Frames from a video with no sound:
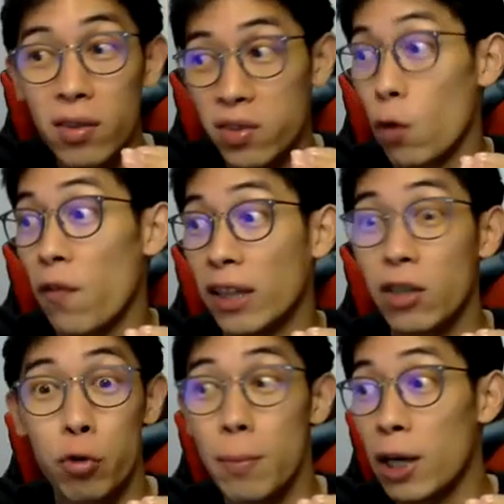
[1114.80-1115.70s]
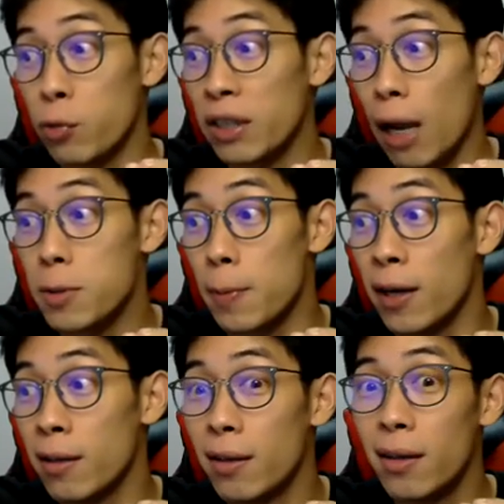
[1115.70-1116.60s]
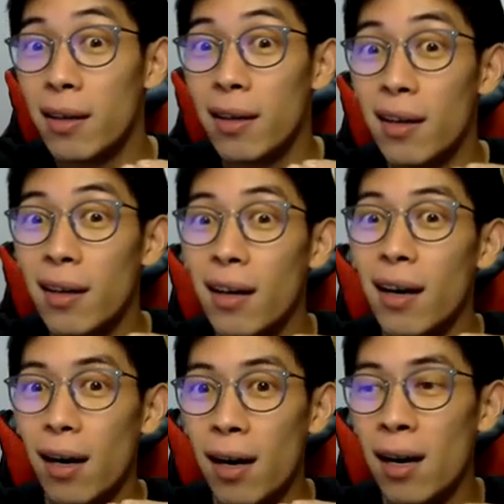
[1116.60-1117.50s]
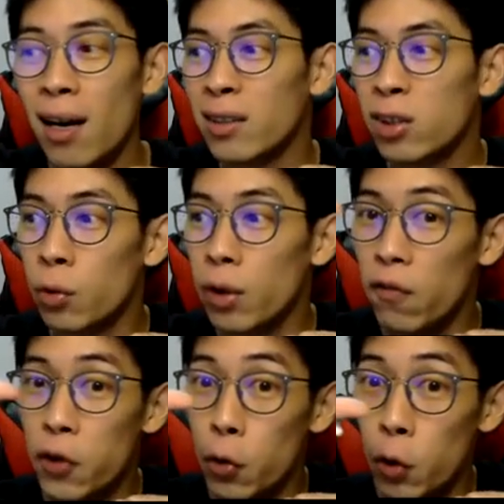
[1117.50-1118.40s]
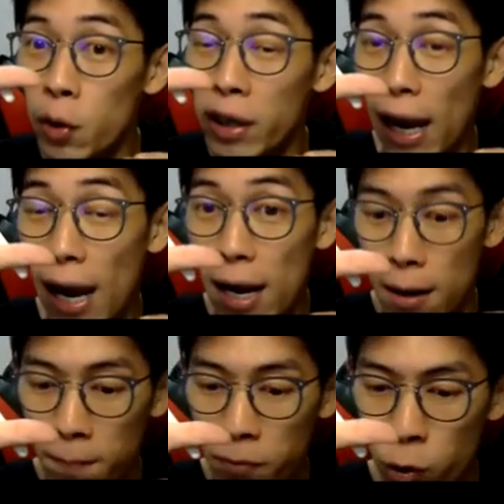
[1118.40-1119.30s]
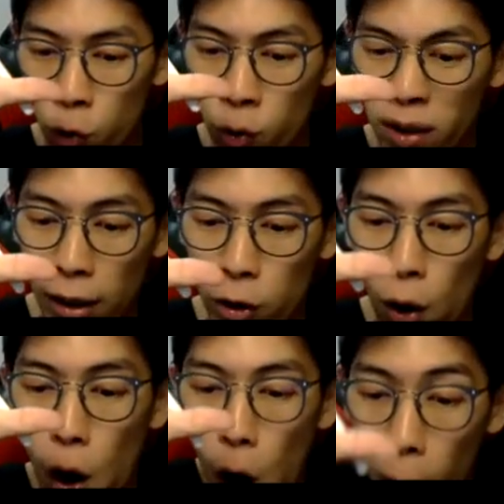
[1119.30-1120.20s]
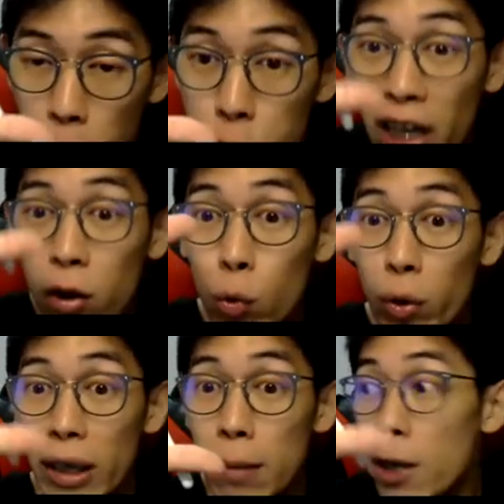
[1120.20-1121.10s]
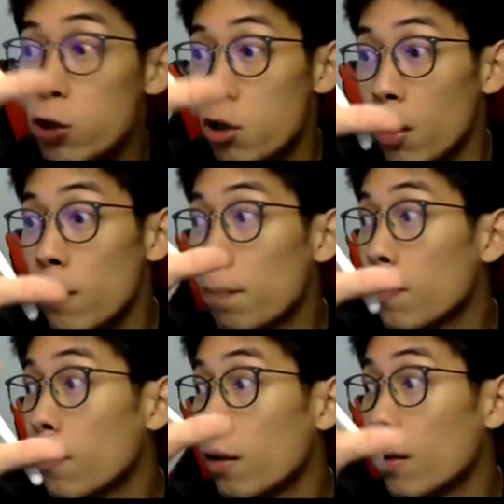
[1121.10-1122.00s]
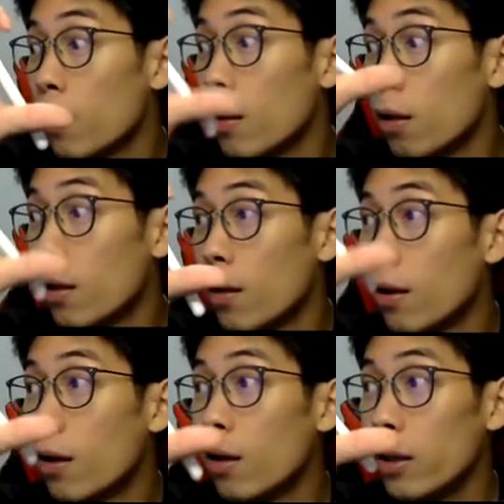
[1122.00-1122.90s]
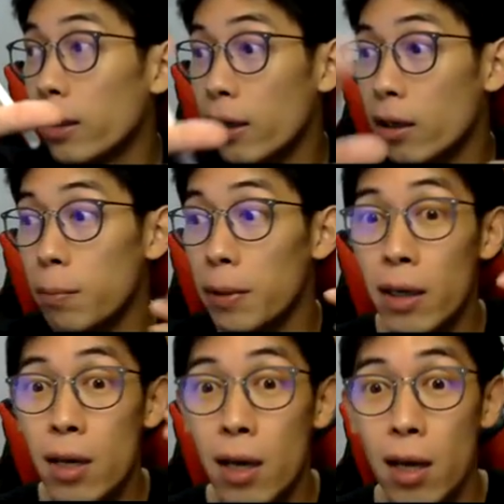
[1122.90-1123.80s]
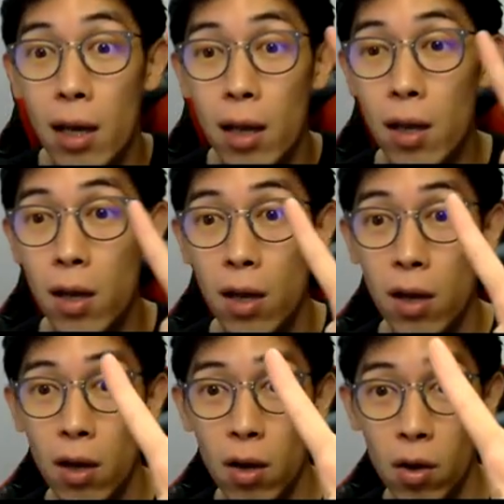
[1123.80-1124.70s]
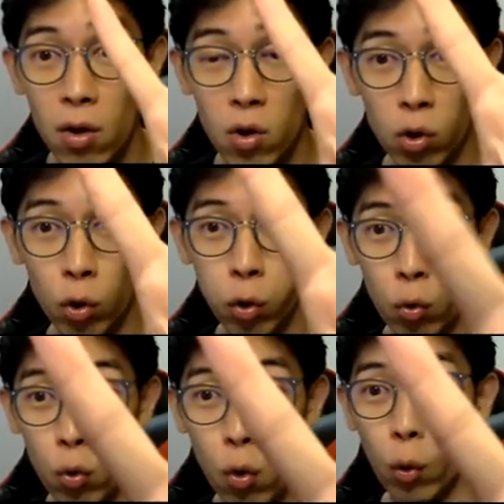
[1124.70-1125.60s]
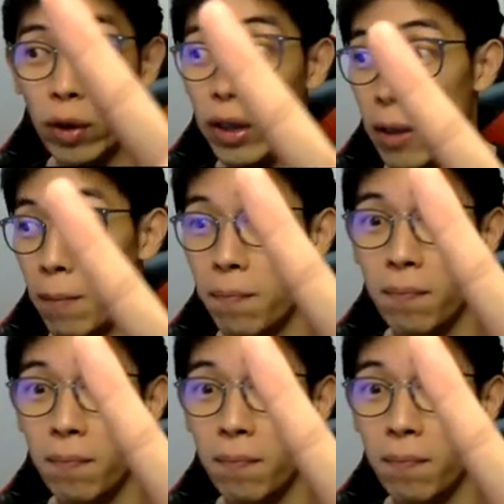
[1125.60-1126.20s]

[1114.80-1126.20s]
scale factor 3 ma, 3 times ma. So if you look at your object to image, it gonna be 2 only.